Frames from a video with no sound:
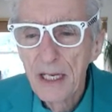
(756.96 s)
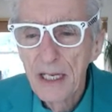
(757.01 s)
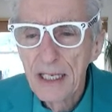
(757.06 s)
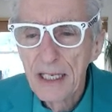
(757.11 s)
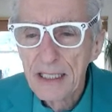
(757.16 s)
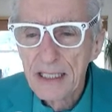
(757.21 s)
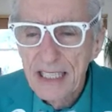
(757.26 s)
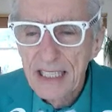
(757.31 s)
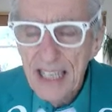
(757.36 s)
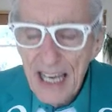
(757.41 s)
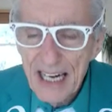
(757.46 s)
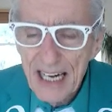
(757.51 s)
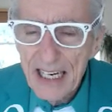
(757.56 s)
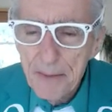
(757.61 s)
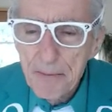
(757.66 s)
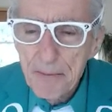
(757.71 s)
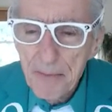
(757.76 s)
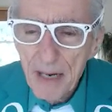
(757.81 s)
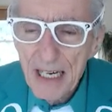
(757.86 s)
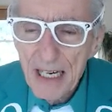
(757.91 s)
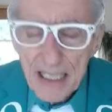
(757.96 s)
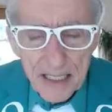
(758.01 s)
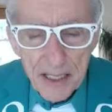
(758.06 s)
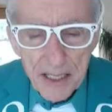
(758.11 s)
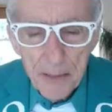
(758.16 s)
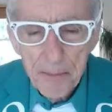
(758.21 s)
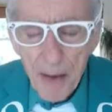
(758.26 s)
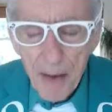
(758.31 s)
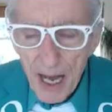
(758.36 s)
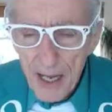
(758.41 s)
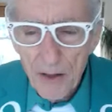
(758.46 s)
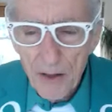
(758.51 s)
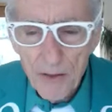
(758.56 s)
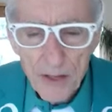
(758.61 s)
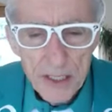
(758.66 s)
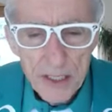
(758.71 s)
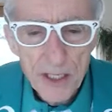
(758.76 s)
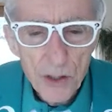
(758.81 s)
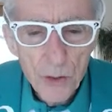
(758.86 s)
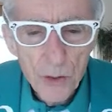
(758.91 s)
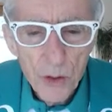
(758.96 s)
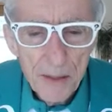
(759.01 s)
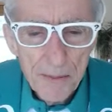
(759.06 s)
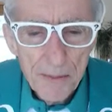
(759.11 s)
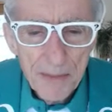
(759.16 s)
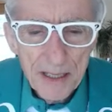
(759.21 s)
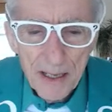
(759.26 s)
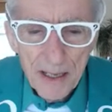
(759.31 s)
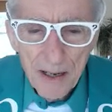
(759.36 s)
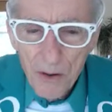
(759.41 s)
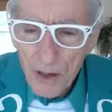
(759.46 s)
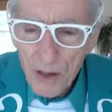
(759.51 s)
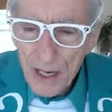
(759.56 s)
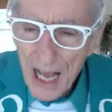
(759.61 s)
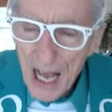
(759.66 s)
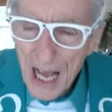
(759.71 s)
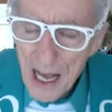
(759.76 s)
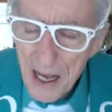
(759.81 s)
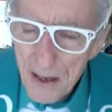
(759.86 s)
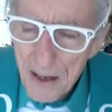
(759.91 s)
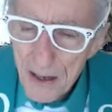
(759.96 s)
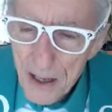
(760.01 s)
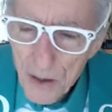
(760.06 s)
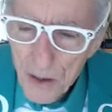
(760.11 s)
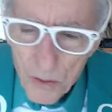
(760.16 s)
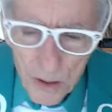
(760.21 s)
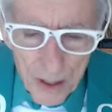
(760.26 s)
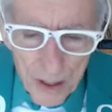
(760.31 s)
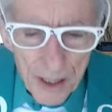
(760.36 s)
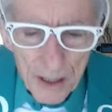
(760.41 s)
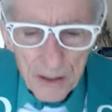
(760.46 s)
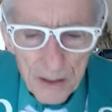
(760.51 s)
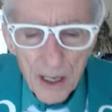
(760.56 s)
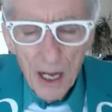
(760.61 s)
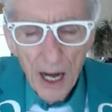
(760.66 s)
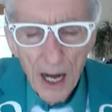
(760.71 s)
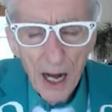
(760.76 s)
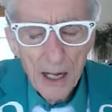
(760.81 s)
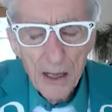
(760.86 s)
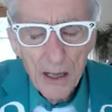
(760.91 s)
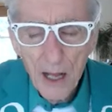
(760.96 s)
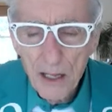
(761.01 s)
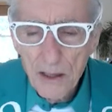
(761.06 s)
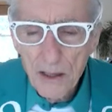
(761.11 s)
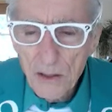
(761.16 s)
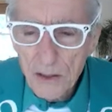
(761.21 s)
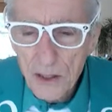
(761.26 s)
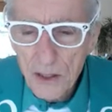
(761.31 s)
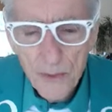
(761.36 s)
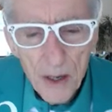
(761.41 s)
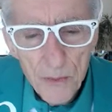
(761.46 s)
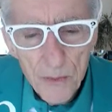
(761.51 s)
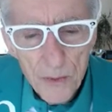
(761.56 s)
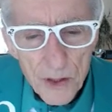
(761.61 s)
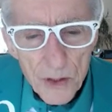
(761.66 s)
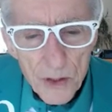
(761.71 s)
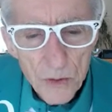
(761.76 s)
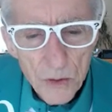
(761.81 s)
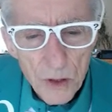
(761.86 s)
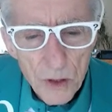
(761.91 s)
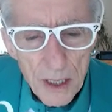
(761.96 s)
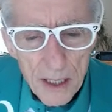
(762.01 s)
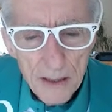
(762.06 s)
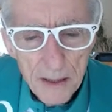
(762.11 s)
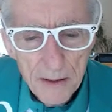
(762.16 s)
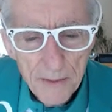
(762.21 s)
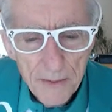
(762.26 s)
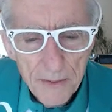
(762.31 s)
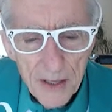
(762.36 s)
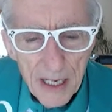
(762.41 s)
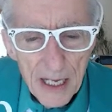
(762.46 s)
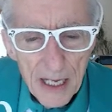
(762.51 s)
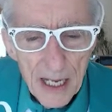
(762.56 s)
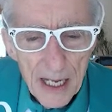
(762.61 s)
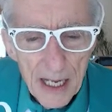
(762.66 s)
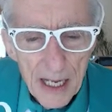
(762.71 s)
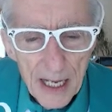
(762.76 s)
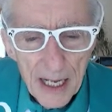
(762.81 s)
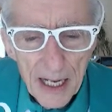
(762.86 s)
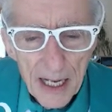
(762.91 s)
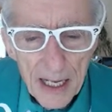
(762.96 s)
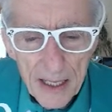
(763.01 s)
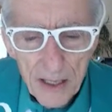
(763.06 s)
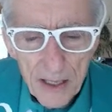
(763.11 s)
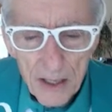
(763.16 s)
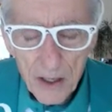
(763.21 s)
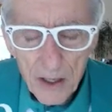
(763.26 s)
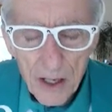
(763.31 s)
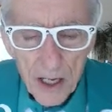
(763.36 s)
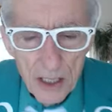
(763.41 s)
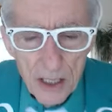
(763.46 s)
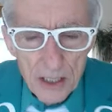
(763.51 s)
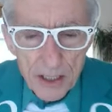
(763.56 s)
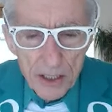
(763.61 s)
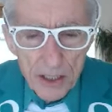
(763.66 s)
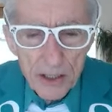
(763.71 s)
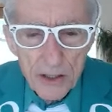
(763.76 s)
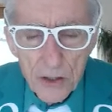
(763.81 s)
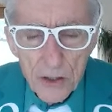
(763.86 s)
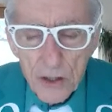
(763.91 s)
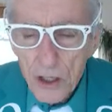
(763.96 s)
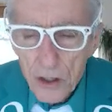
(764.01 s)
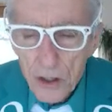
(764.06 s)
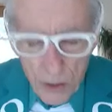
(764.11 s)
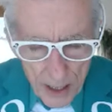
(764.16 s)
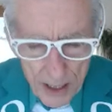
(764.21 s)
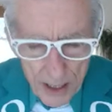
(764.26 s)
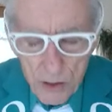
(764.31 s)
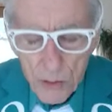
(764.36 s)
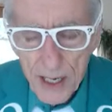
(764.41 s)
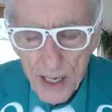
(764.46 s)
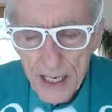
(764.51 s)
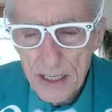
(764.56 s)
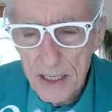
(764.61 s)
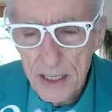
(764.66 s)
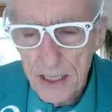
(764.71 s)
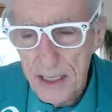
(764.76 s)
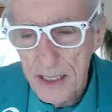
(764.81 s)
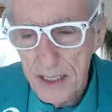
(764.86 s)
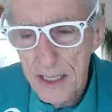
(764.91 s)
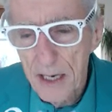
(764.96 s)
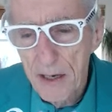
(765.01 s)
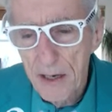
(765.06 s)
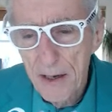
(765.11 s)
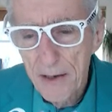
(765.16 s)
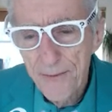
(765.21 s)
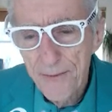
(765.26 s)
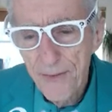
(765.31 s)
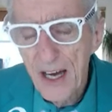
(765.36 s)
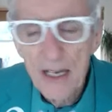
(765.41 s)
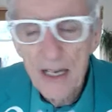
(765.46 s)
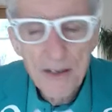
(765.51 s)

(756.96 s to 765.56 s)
is getting money to buy all this equipment, I looked around where you live, and look. So you could go on Craigslist there and find a